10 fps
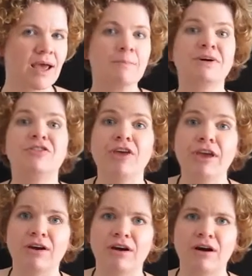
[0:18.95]
But
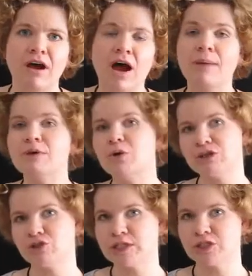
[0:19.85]
there I'm going
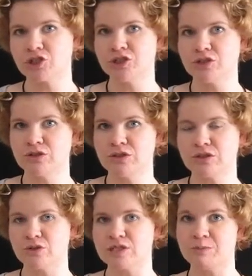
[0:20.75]
to introduce you
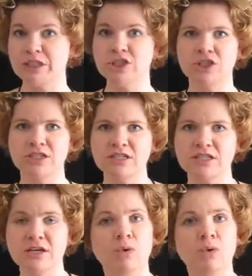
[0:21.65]
to a species